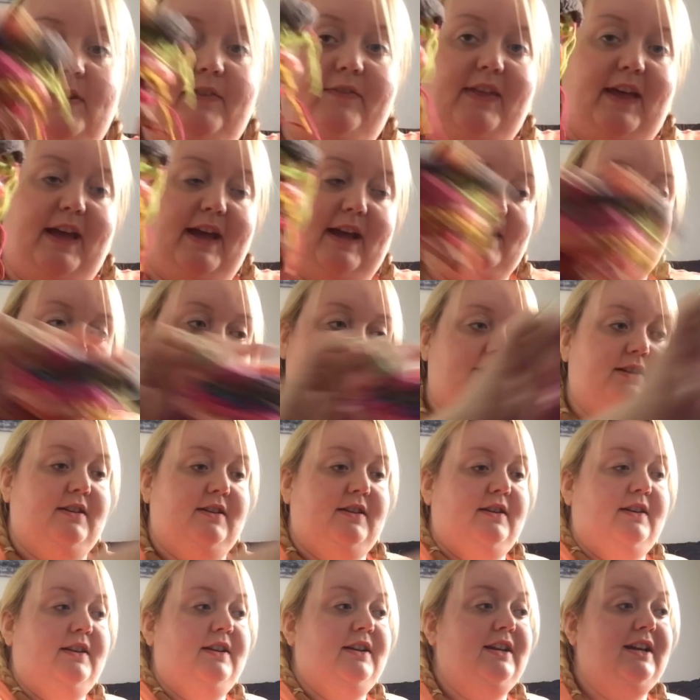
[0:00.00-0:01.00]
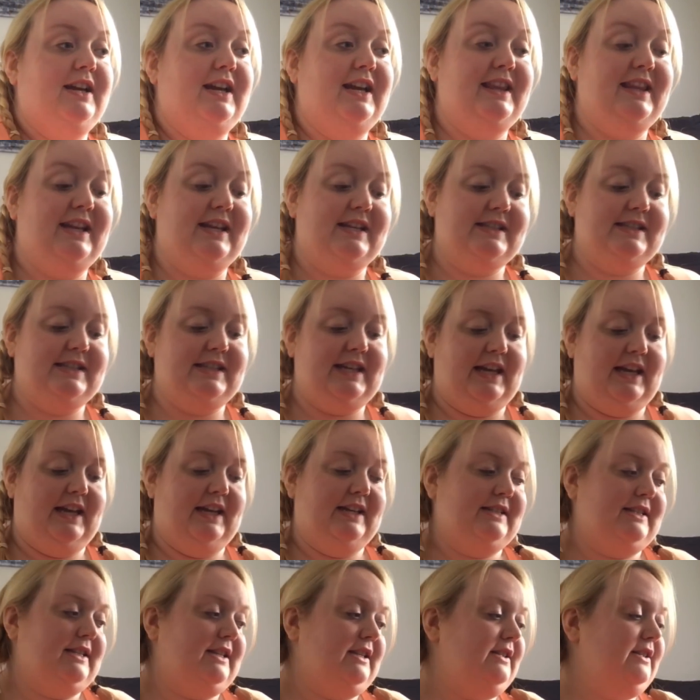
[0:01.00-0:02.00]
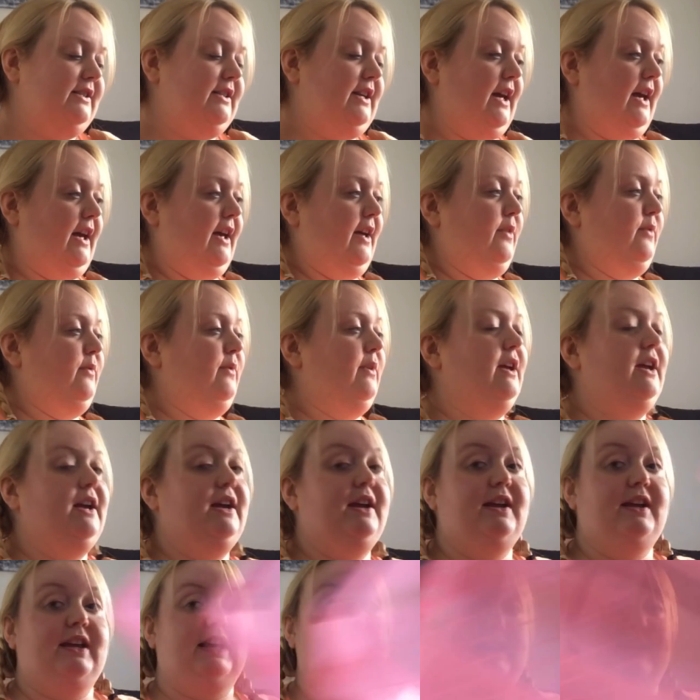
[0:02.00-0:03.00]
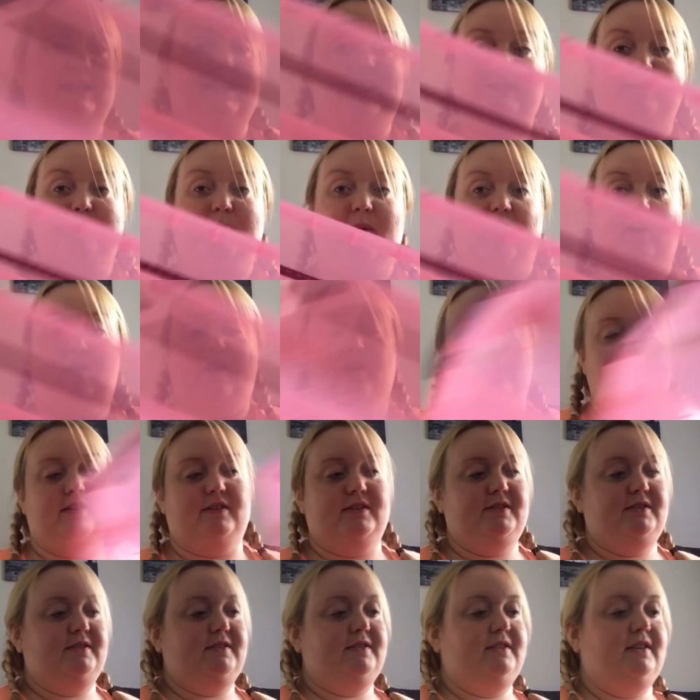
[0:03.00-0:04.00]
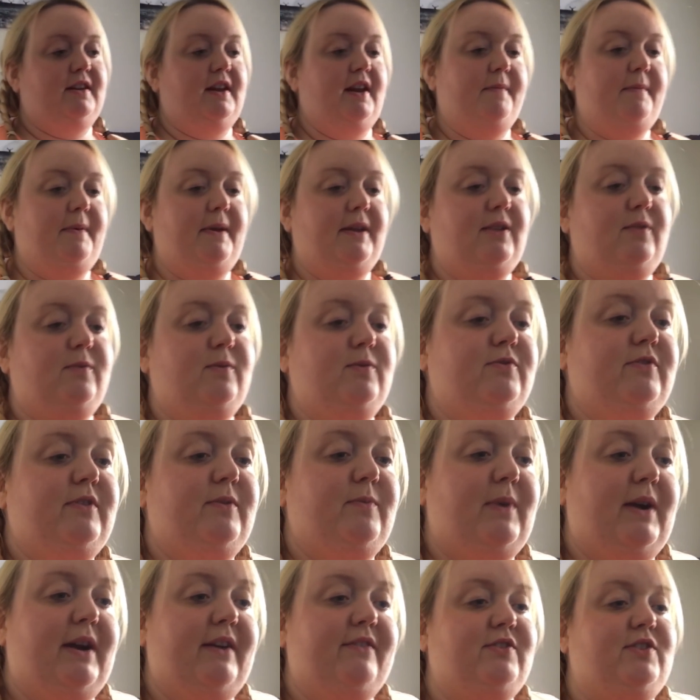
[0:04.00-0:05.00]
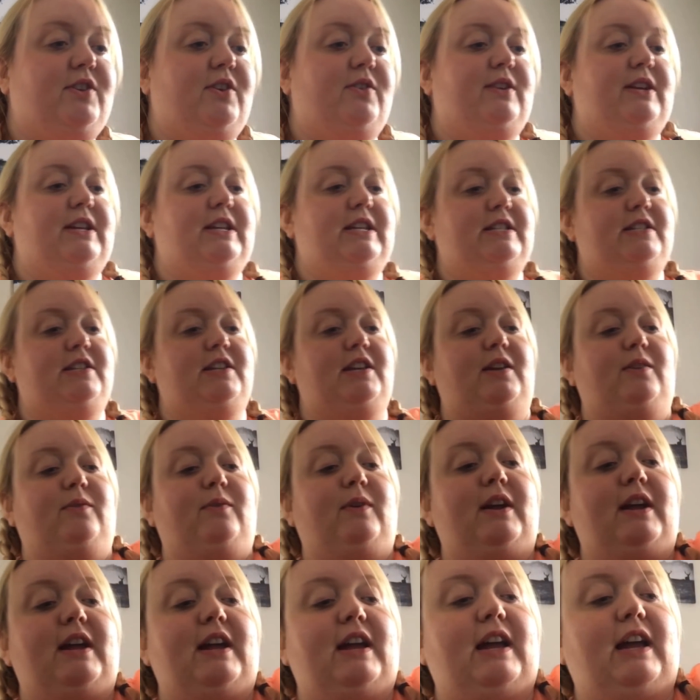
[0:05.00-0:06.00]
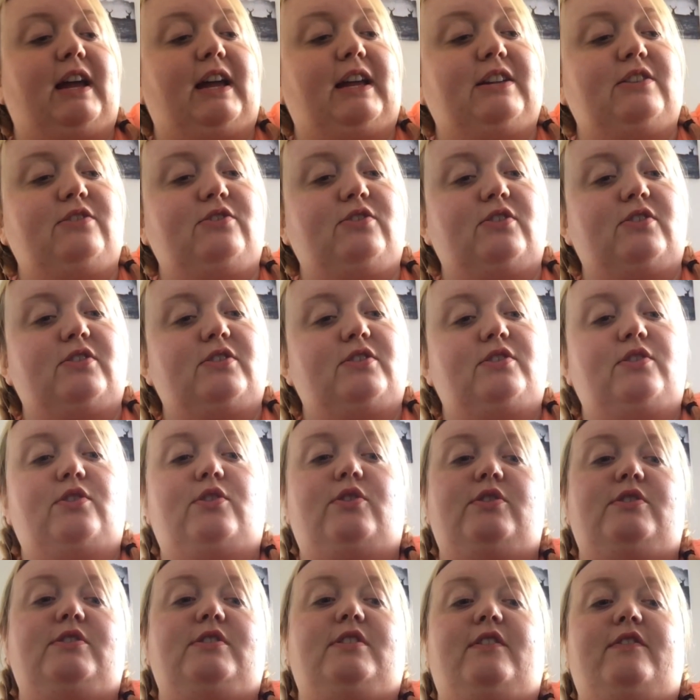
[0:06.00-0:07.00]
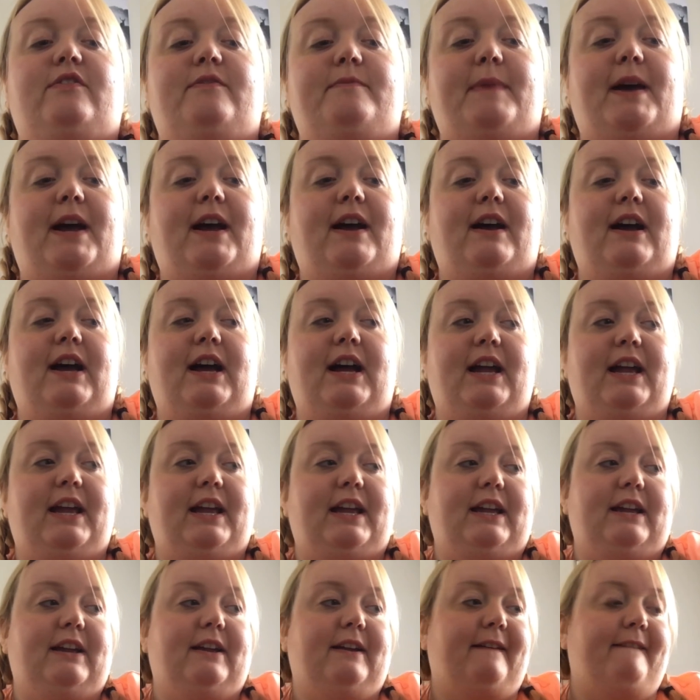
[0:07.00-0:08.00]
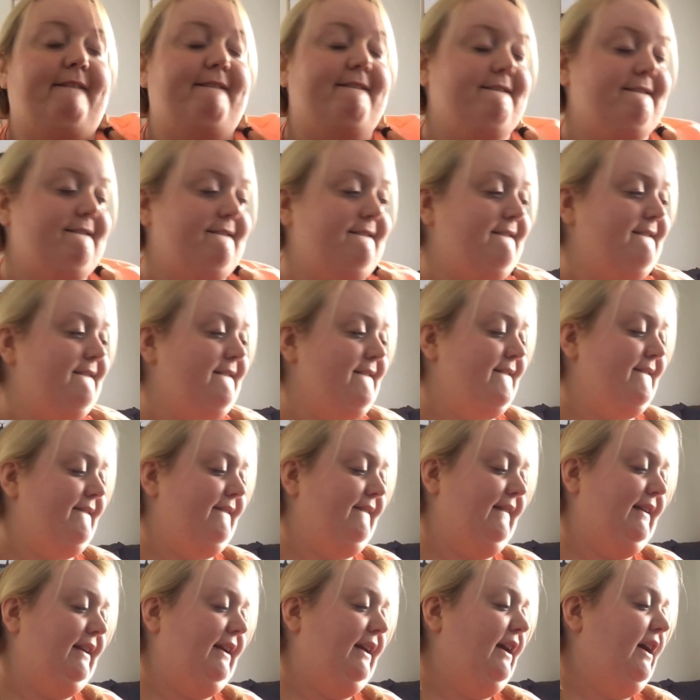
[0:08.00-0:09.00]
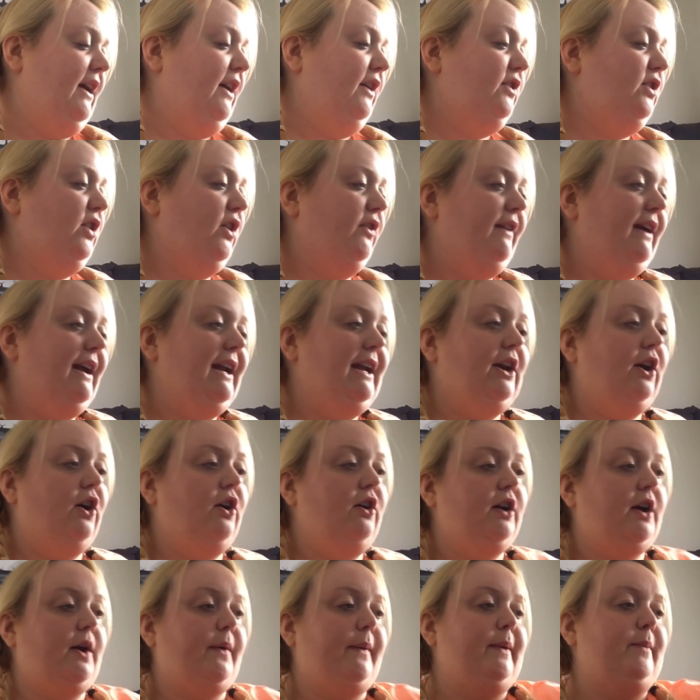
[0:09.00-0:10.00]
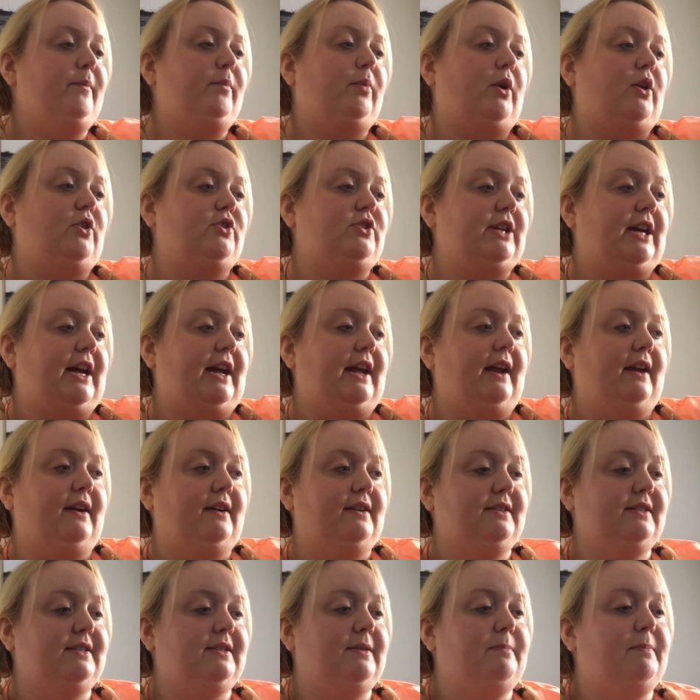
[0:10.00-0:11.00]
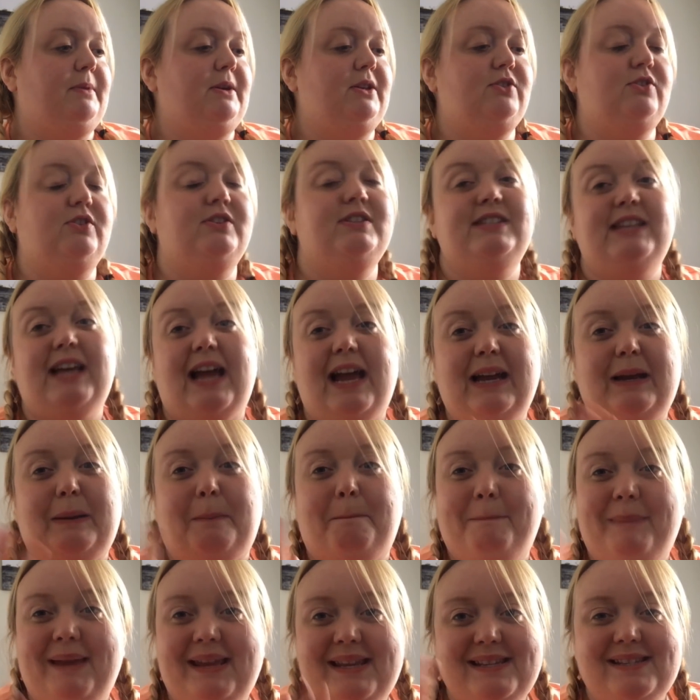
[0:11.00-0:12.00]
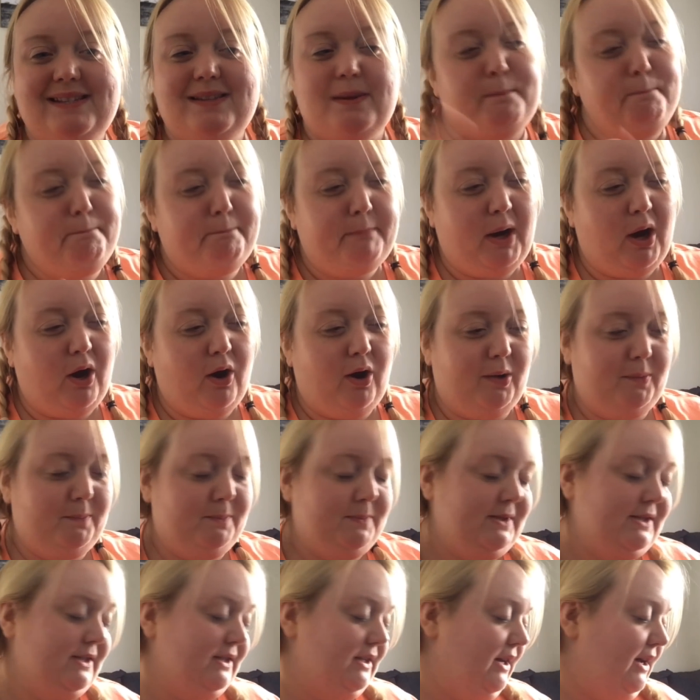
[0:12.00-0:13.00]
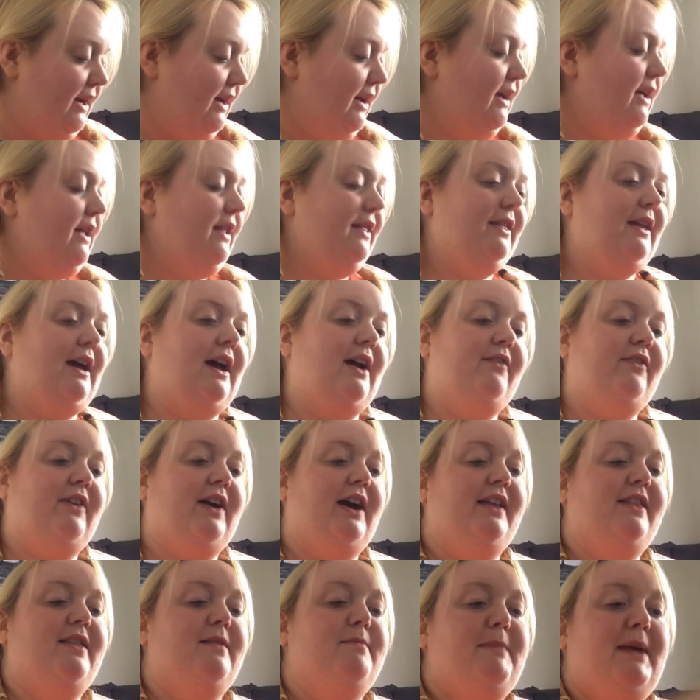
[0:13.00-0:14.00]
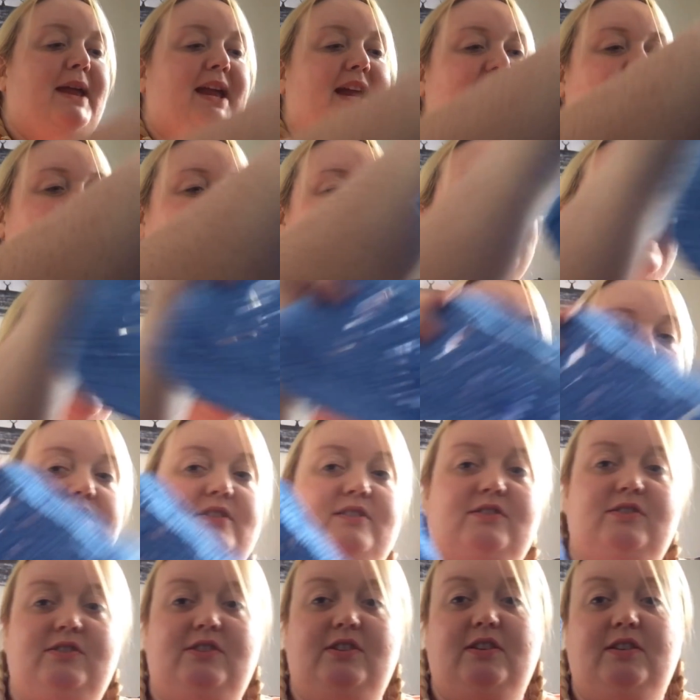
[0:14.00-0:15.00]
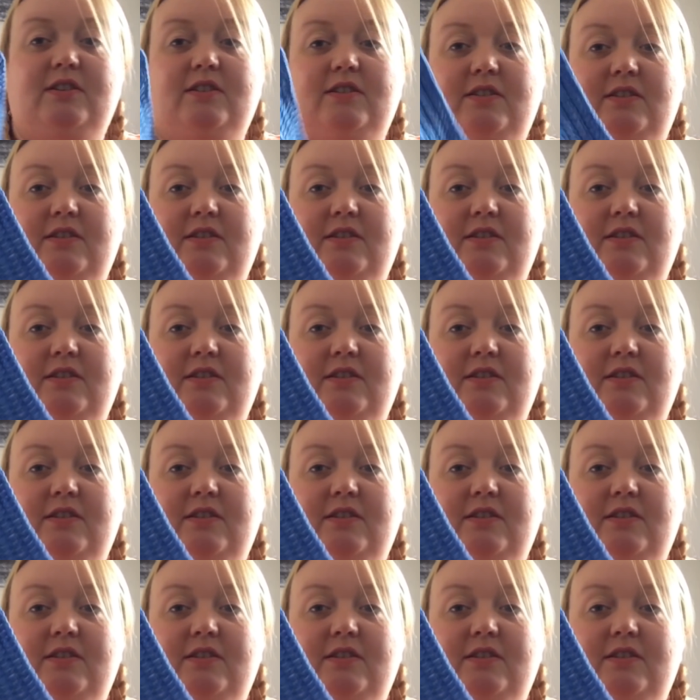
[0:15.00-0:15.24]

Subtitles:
of that, and that's it. So this box, I bet you're wondering why I've showed it to you, it's just sort of my not really ongoing projects, but just like bits and bobs that I've either made and